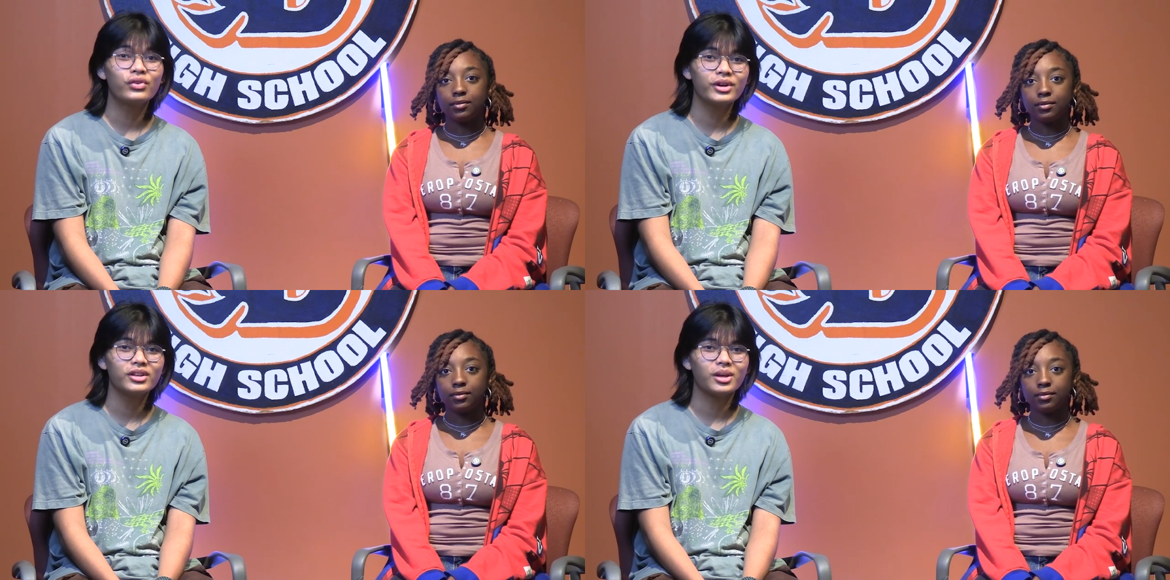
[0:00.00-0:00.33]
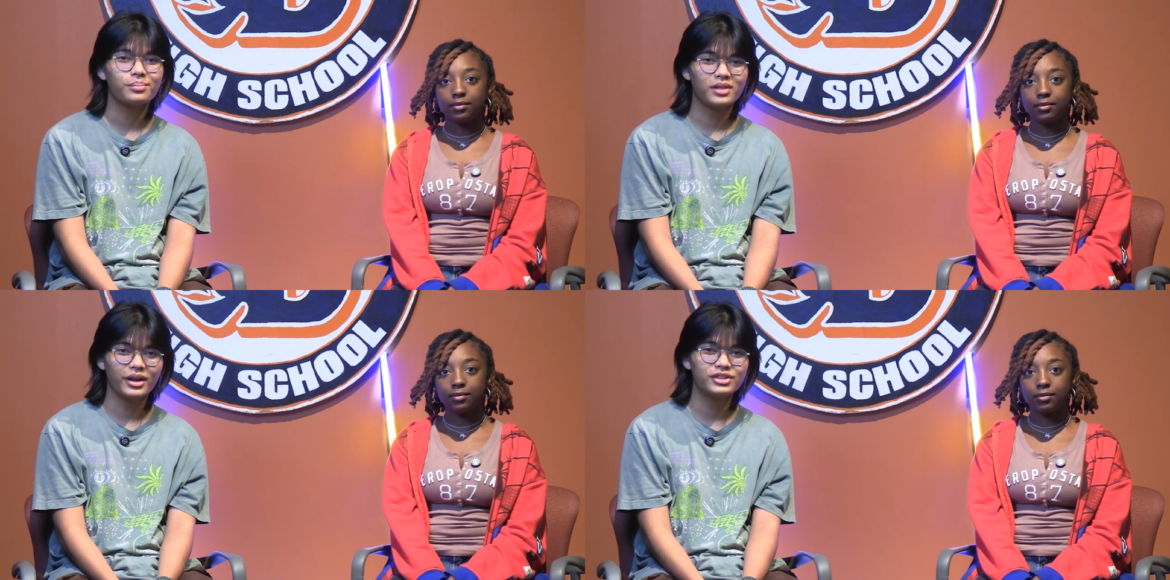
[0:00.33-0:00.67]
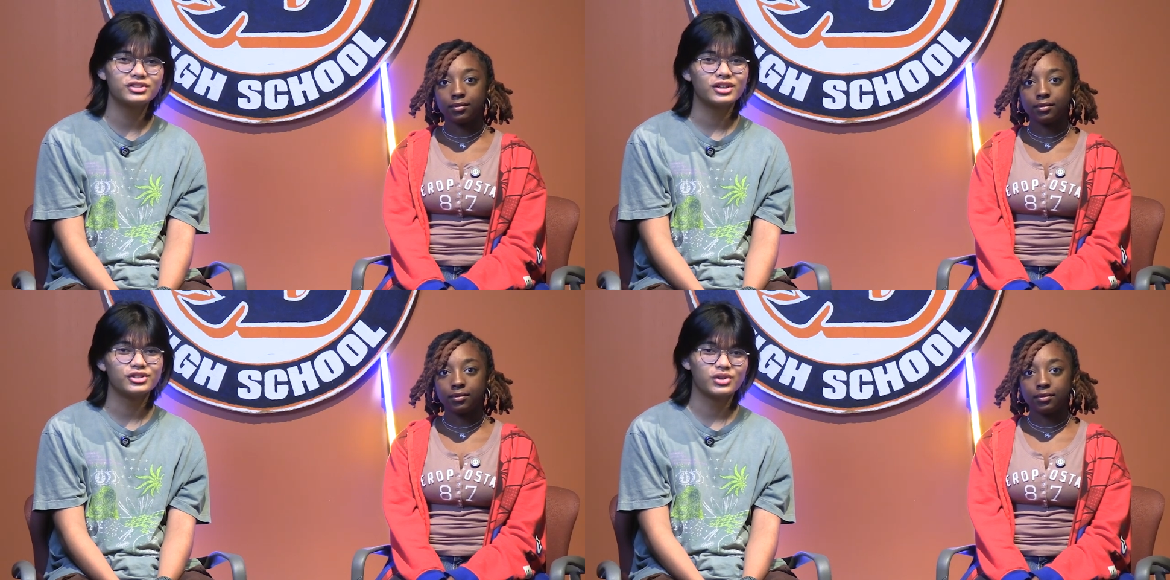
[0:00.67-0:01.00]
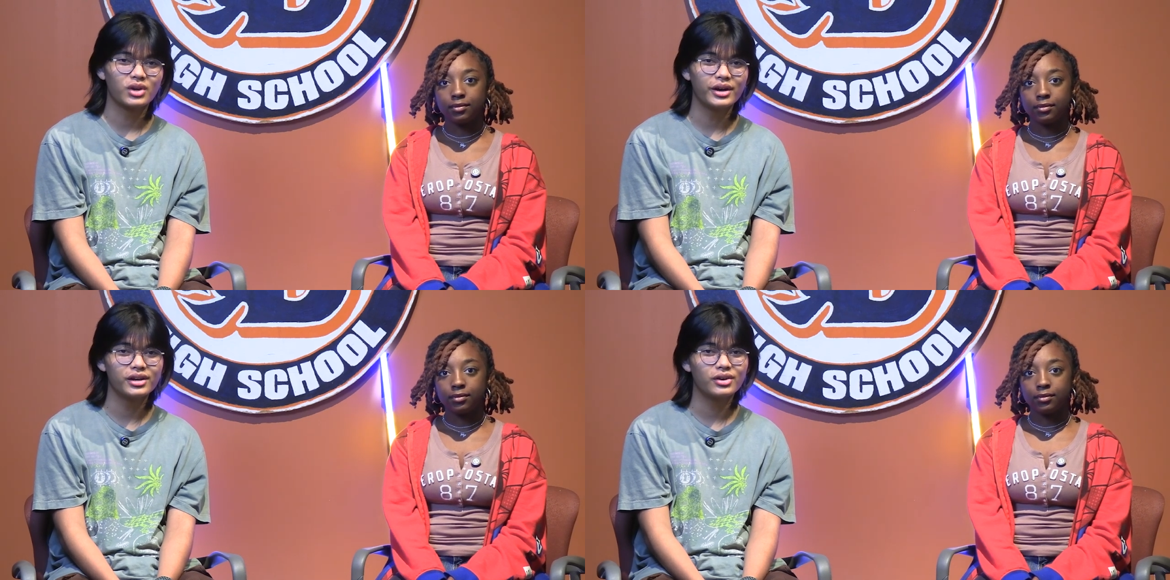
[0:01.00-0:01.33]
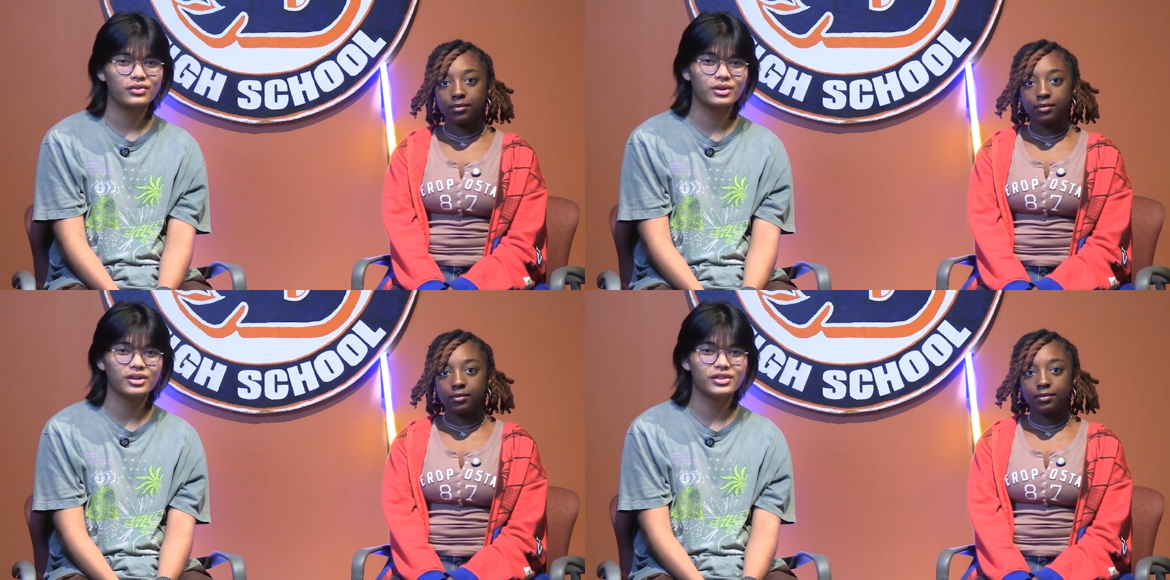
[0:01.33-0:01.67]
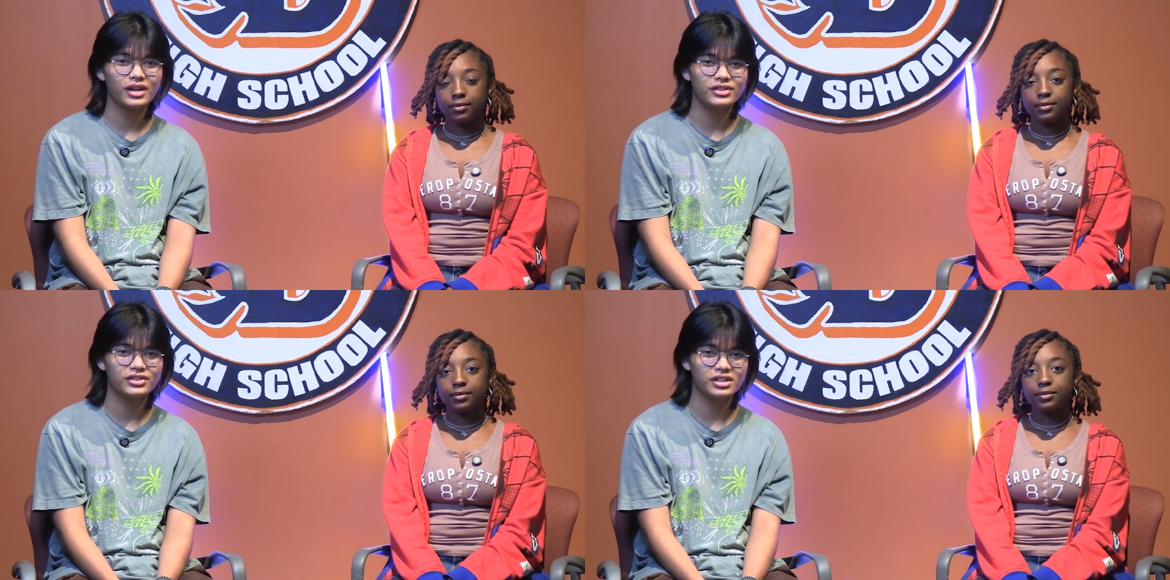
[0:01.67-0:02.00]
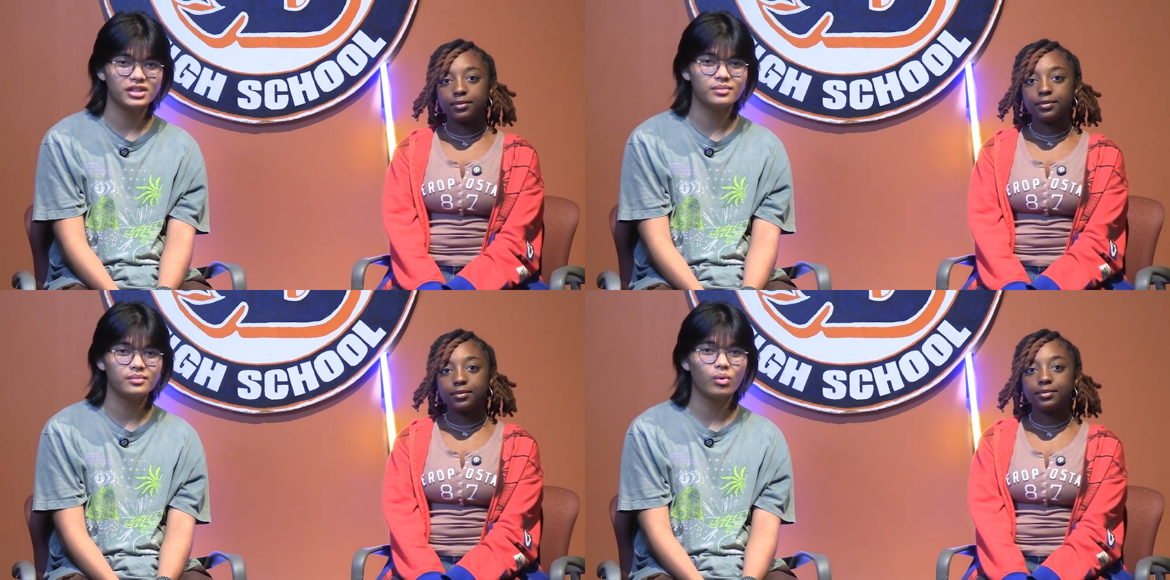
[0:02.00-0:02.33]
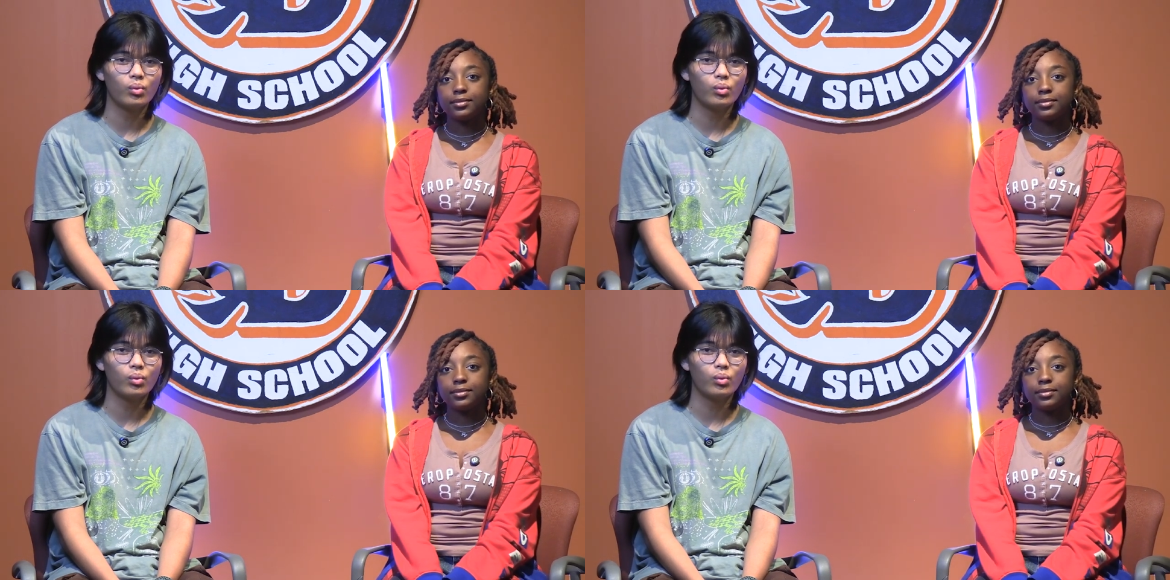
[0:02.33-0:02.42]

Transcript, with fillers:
Speaker 1: forget that players are trying out for the tennis team